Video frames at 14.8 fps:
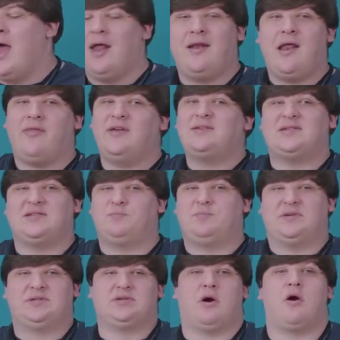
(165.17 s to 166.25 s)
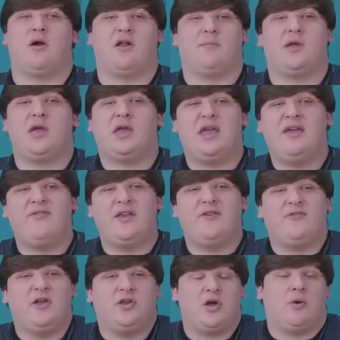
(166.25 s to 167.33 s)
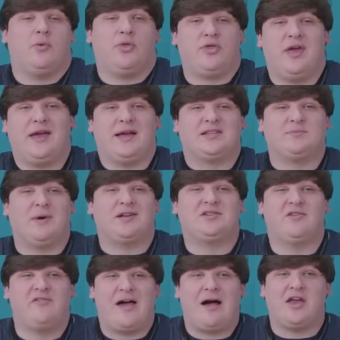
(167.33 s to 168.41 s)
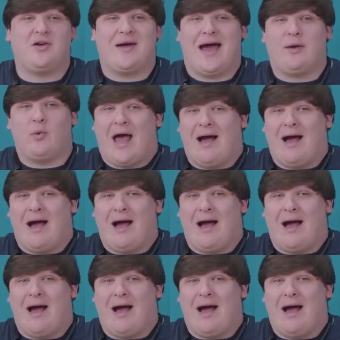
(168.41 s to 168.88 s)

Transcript: Now, this is bizarre to me. Even if you don't think it's much of a value add,